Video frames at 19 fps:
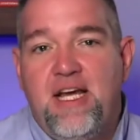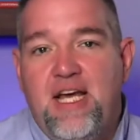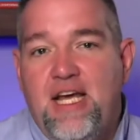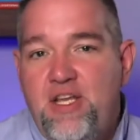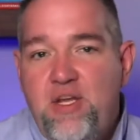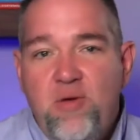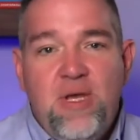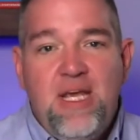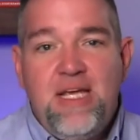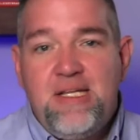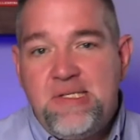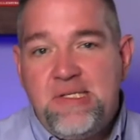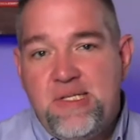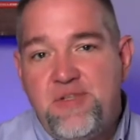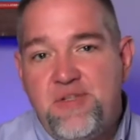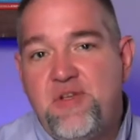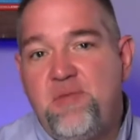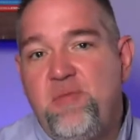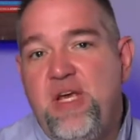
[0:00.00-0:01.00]
you can't
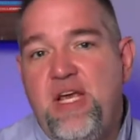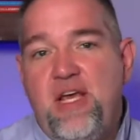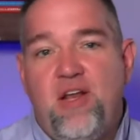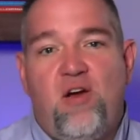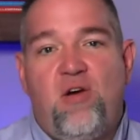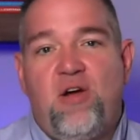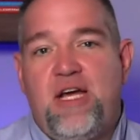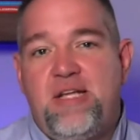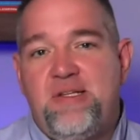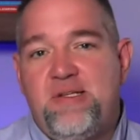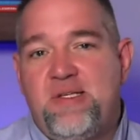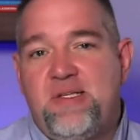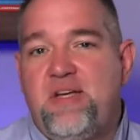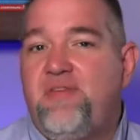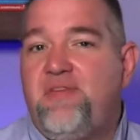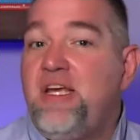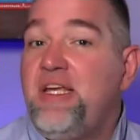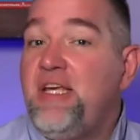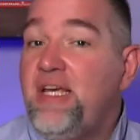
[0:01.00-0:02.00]
censor me and all kinds of
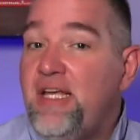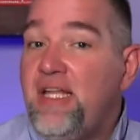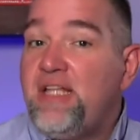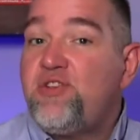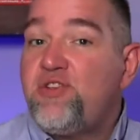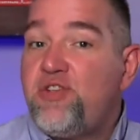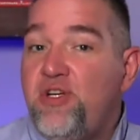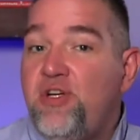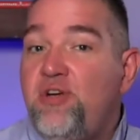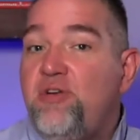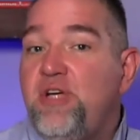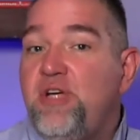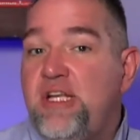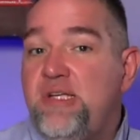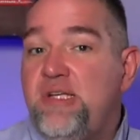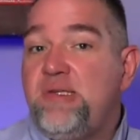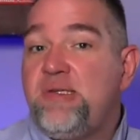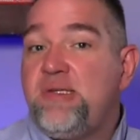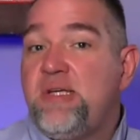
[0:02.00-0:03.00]
stuff. Yeah, that's true. It
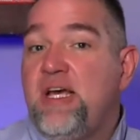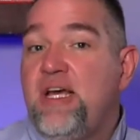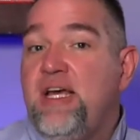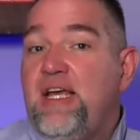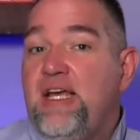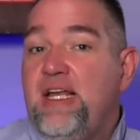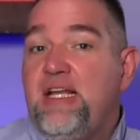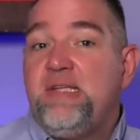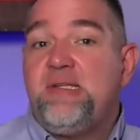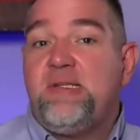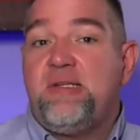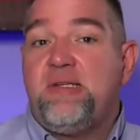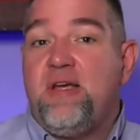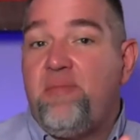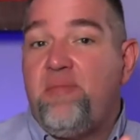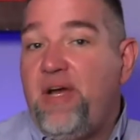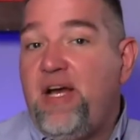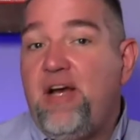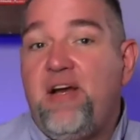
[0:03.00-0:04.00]
is
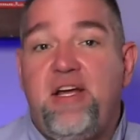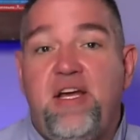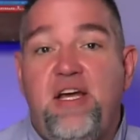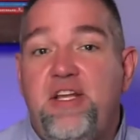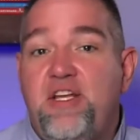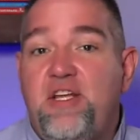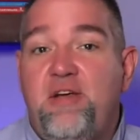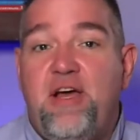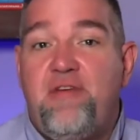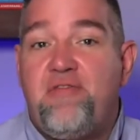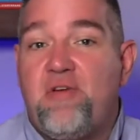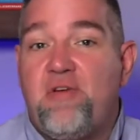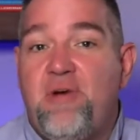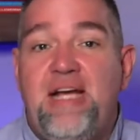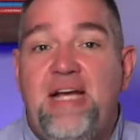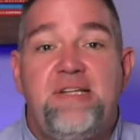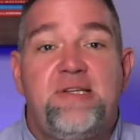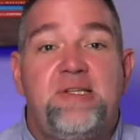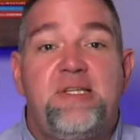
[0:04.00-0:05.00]
America, and you have the
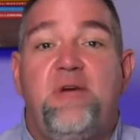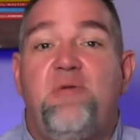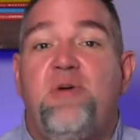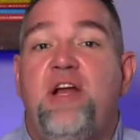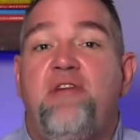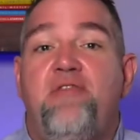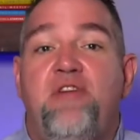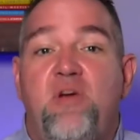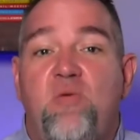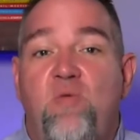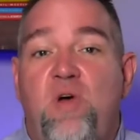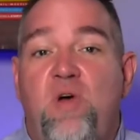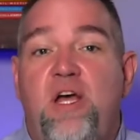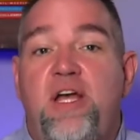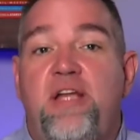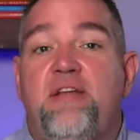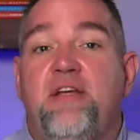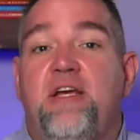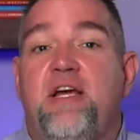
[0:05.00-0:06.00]
right to say whatever you
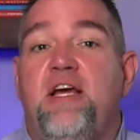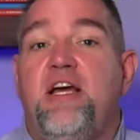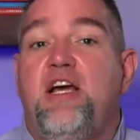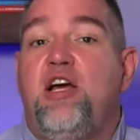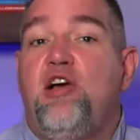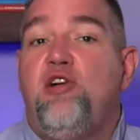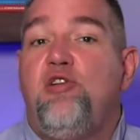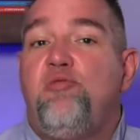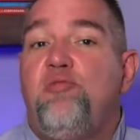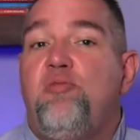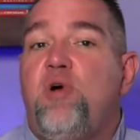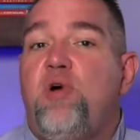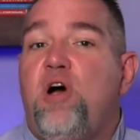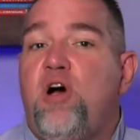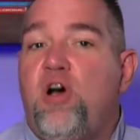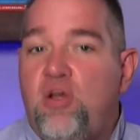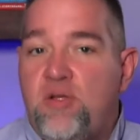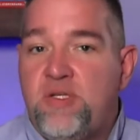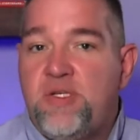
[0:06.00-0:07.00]
want.
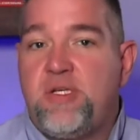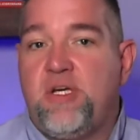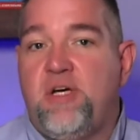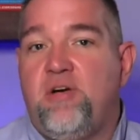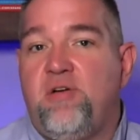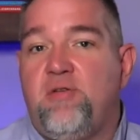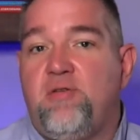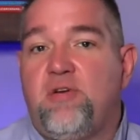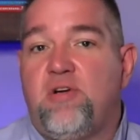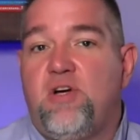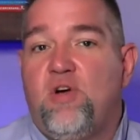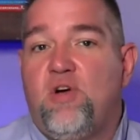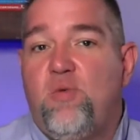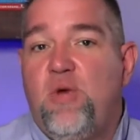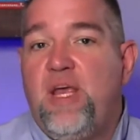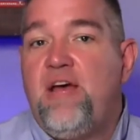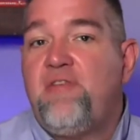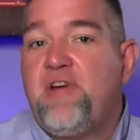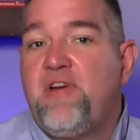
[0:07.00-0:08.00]
Also,
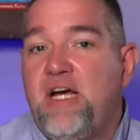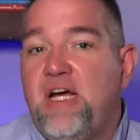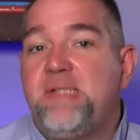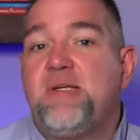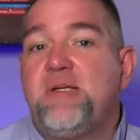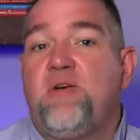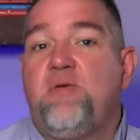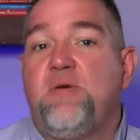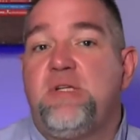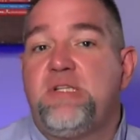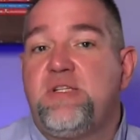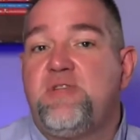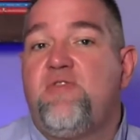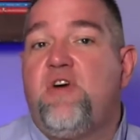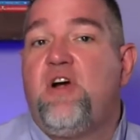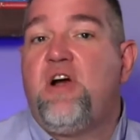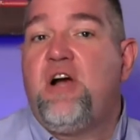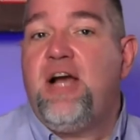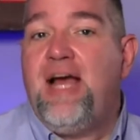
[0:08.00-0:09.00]
we have consequences
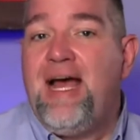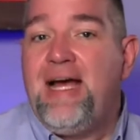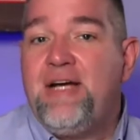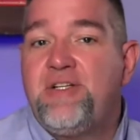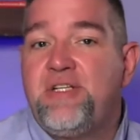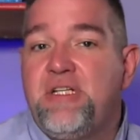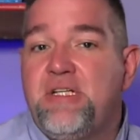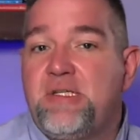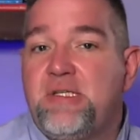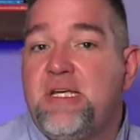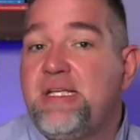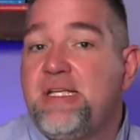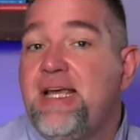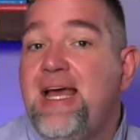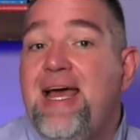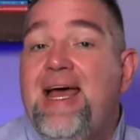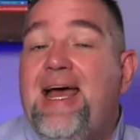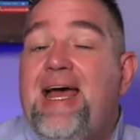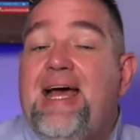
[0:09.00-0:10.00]
for our actions.
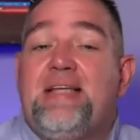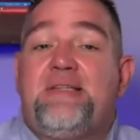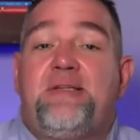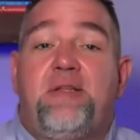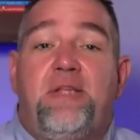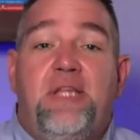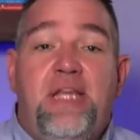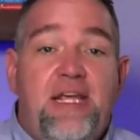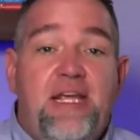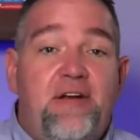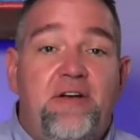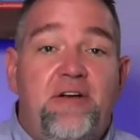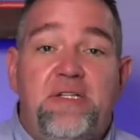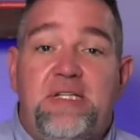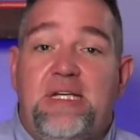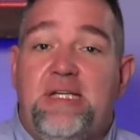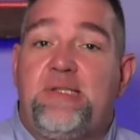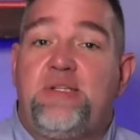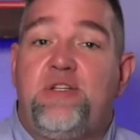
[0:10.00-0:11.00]
As leaders,
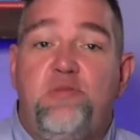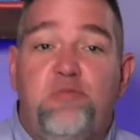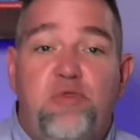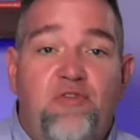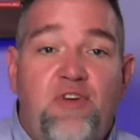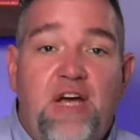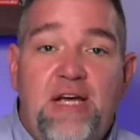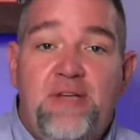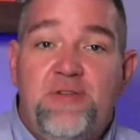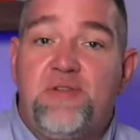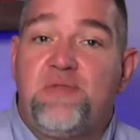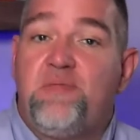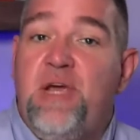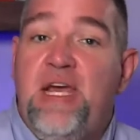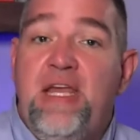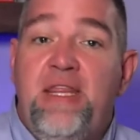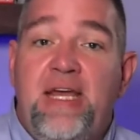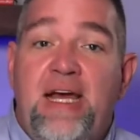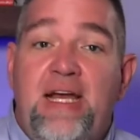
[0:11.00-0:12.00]
as supervisors,
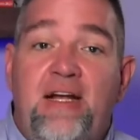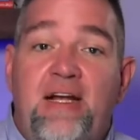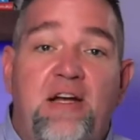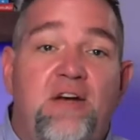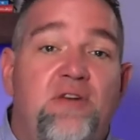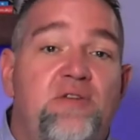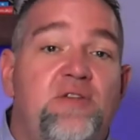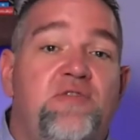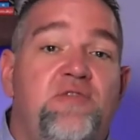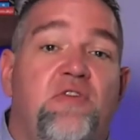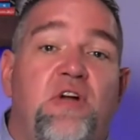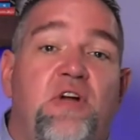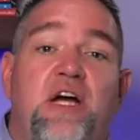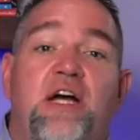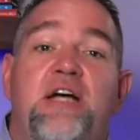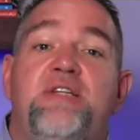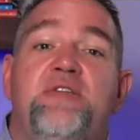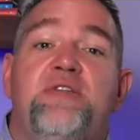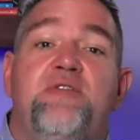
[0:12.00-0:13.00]
man, that goes for
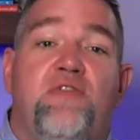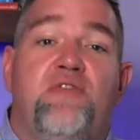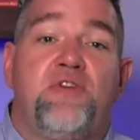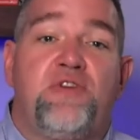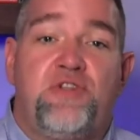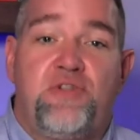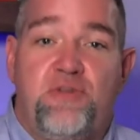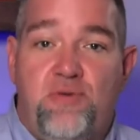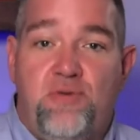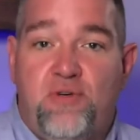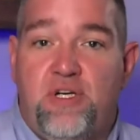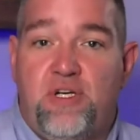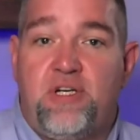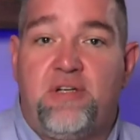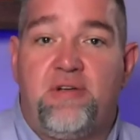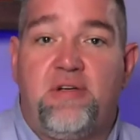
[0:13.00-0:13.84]
us for sure.